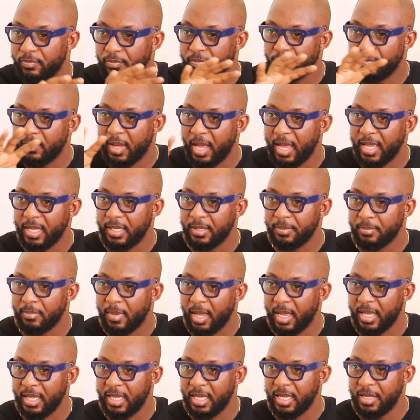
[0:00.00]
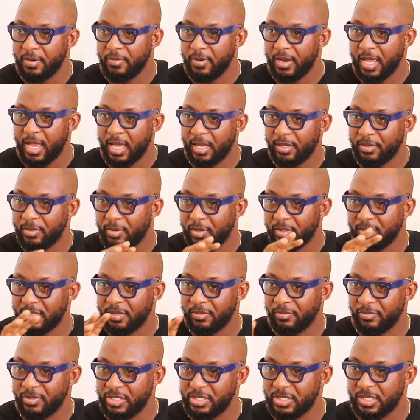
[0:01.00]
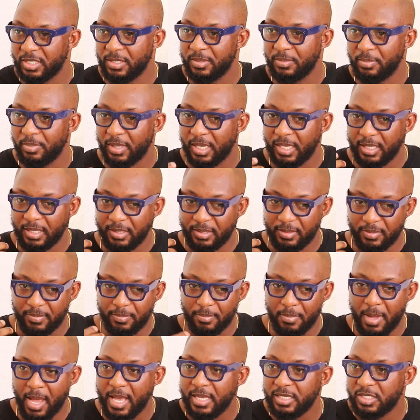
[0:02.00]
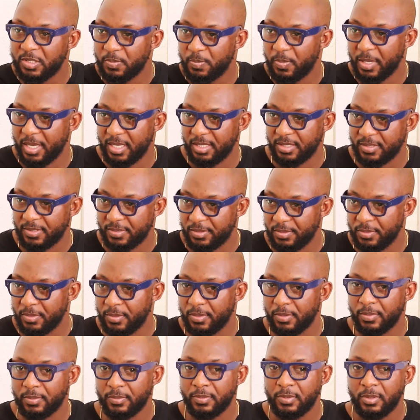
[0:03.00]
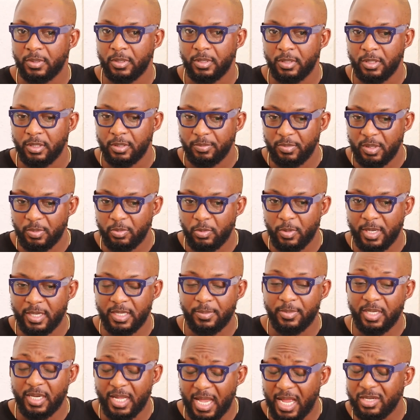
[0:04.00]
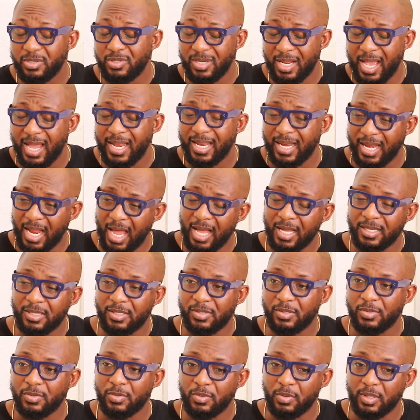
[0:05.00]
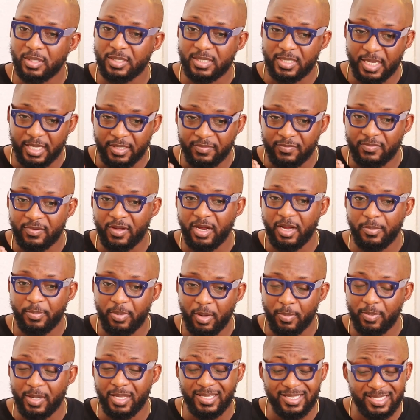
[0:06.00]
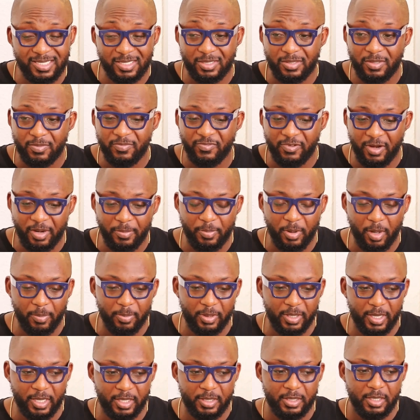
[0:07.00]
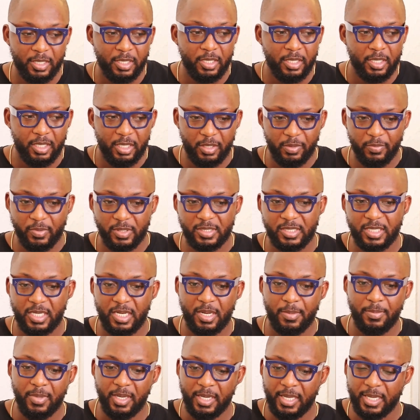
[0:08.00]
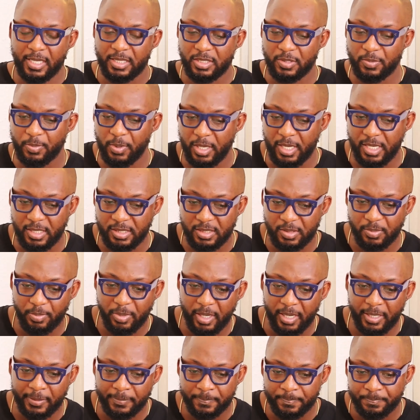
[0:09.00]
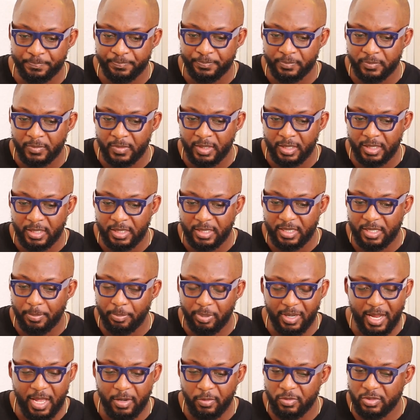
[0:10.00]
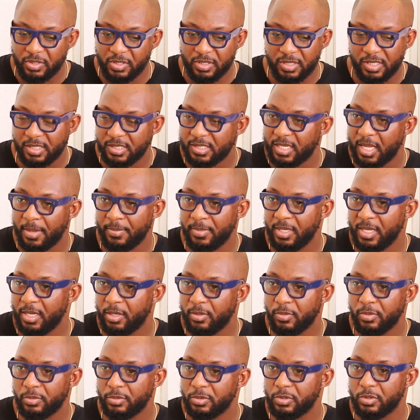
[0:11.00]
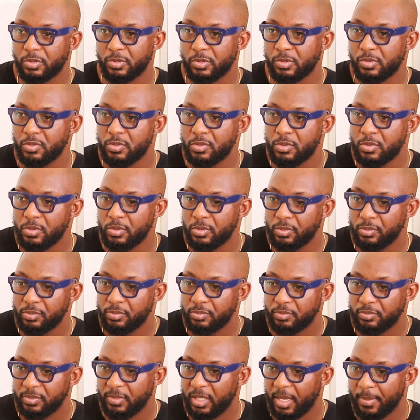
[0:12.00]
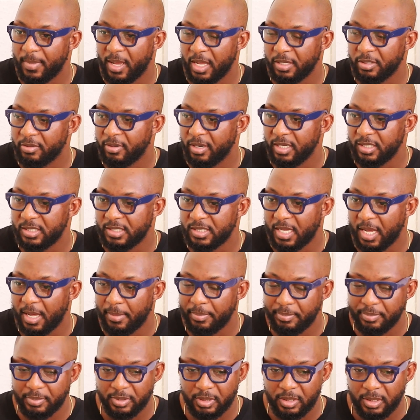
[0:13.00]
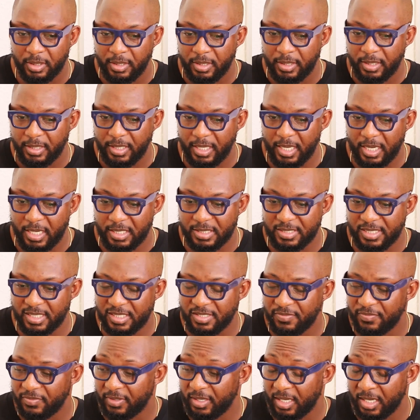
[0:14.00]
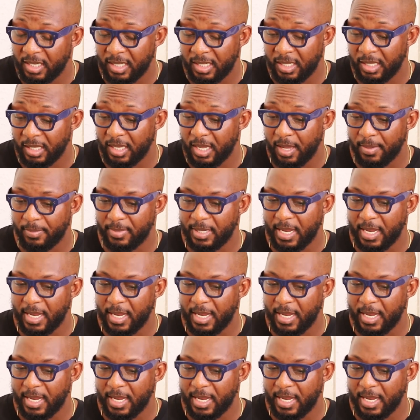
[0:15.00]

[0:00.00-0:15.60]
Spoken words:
my area, not the region, but my space, you know. People were in the media. I actually had an uncle who was like very popular. He's still very popular. He was in the media space, but the plan was to just come here, go to school, get my grades up, get a certificate, and then come